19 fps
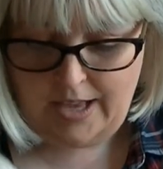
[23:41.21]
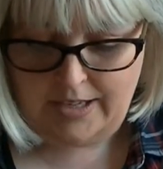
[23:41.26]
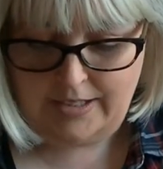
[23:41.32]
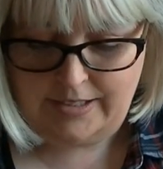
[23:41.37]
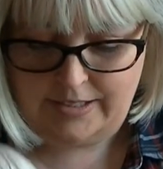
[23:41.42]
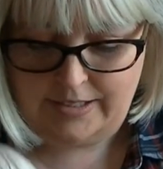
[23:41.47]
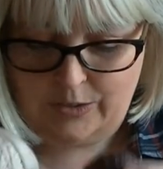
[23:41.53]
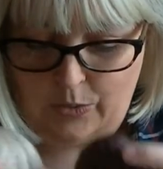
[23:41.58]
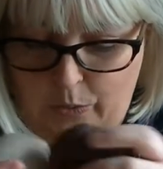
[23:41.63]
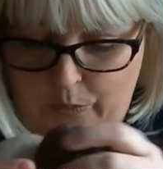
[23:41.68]

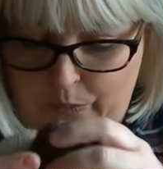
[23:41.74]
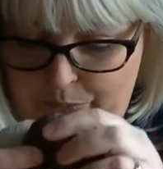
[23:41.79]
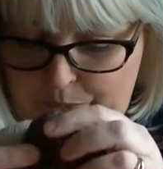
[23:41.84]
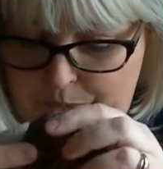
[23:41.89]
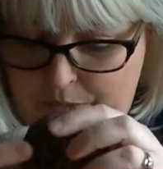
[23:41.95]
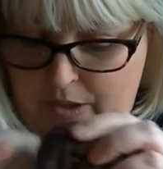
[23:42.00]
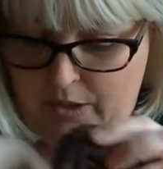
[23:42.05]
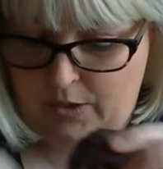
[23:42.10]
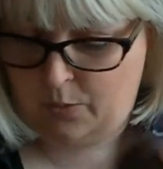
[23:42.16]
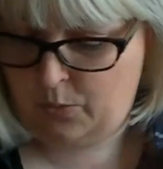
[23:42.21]
So
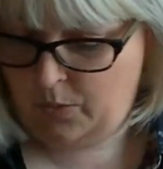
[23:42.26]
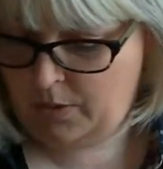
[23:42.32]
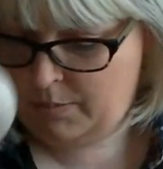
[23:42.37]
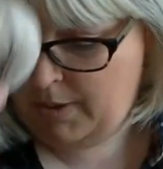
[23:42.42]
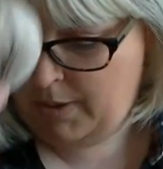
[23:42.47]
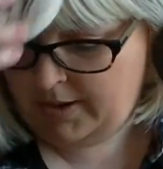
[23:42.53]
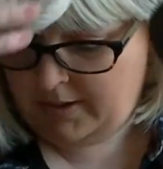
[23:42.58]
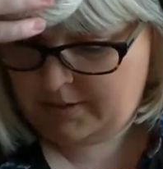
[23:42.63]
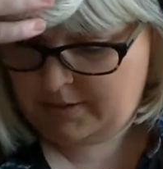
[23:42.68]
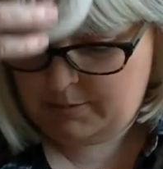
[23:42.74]
we
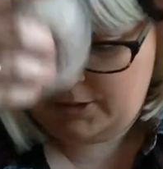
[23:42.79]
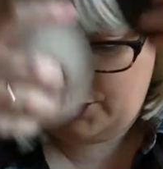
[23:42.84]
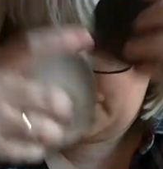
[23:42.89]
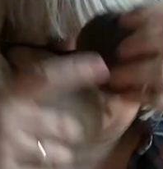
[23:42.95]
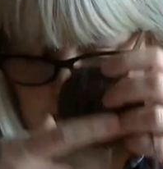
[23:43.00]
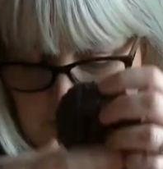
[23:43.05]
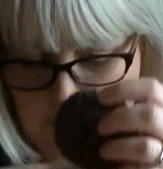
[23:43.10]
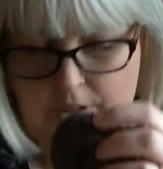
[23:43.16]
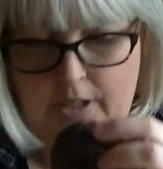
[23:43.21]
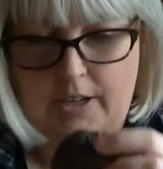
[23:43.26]
might as well
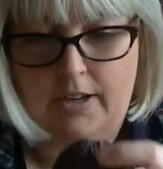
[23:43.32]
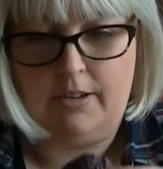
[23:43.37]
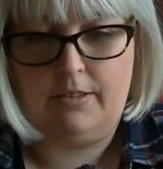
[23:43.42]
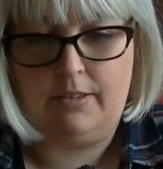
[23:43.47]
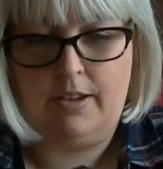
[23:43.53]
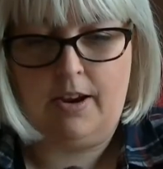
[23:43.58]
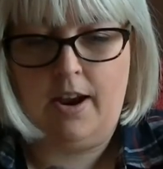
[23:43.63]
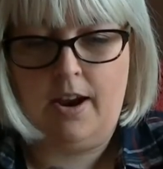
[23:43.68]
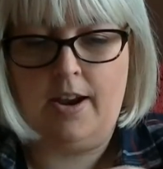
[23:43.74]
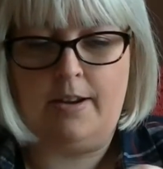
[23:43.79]
just put that out
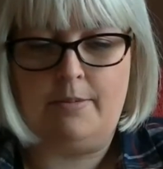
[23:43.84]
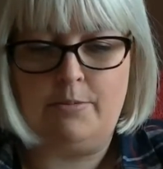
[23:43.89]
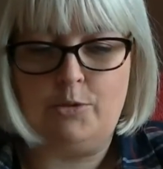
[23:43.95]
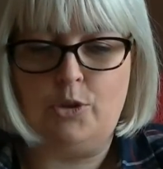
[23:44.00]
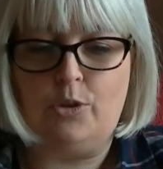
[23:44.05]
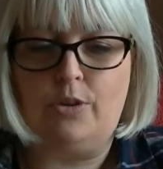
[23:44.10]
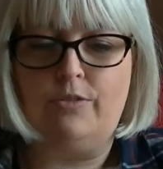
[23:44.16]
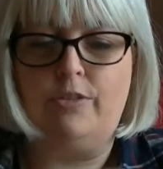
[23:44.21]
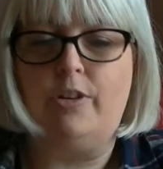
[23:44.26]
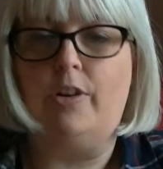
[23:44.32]
there. And I'm
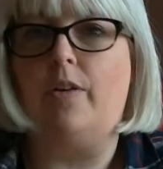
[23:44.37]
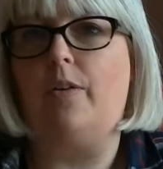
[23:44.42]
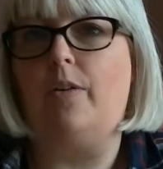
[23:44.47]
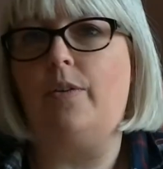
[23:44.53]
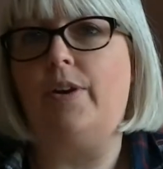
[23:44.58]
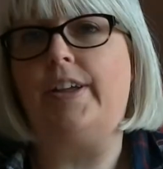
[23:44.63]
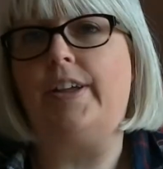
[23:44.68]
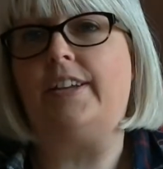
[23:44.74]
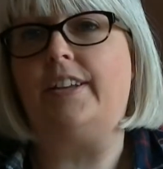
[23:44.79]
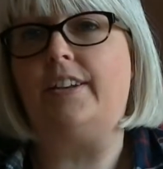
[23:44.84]
sure if you're a
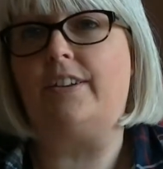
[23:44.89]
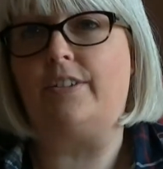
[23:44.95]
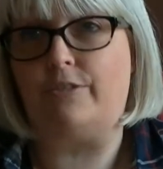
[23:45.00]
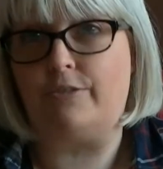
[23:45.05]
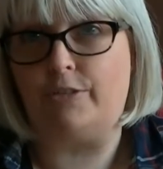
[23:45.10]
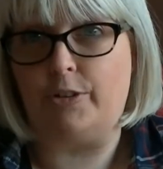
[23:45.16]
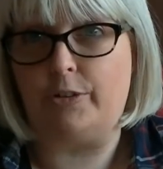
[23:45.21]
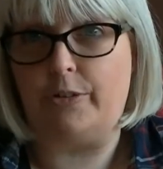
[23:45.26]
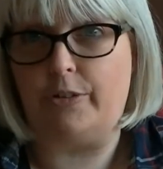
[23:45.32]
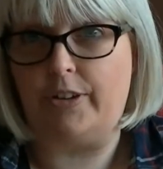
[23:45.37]
regular
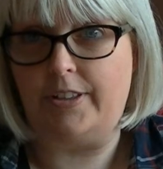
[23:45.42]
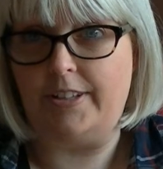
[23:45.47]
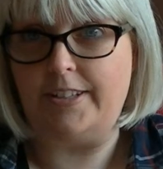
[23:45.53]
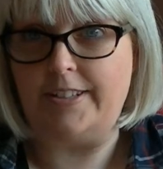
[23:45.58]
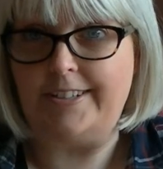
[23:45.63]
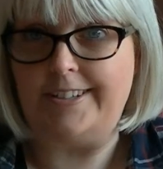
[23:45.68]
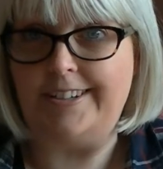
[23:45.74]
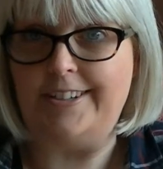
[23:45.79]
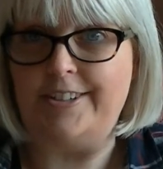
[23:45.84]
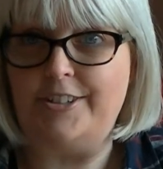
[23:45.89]
viewer at this
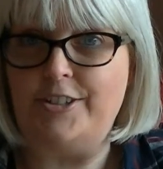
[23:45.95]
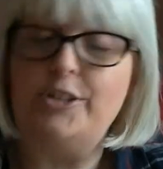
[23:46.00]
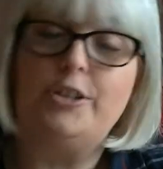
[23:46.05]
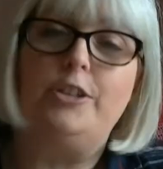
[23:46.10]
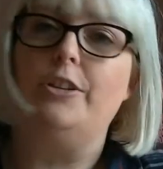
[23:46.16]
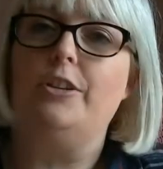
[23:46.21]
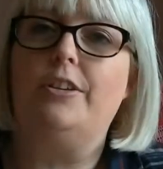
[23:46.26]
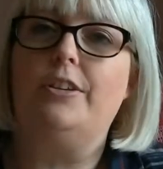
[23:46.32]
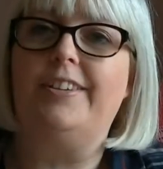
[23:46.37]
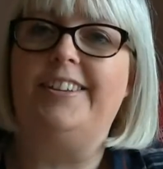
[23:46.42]
stage,
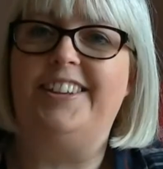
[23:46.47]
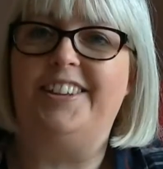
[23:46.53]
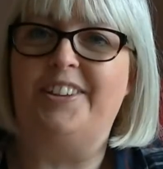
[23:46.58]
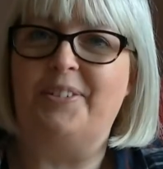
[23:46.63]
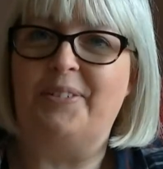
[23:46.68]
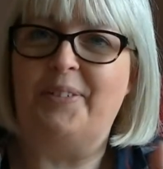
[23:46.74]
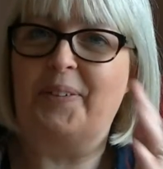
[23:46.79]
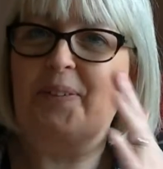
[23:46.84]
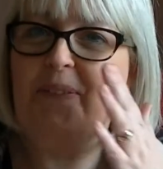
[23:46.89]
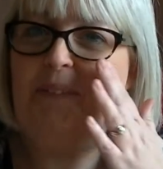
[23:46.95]

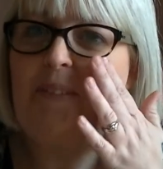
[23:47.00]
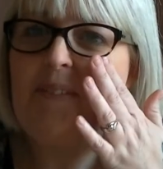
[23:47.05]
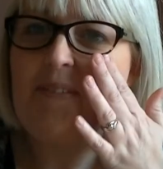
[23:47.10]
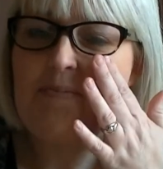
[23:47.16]
you know.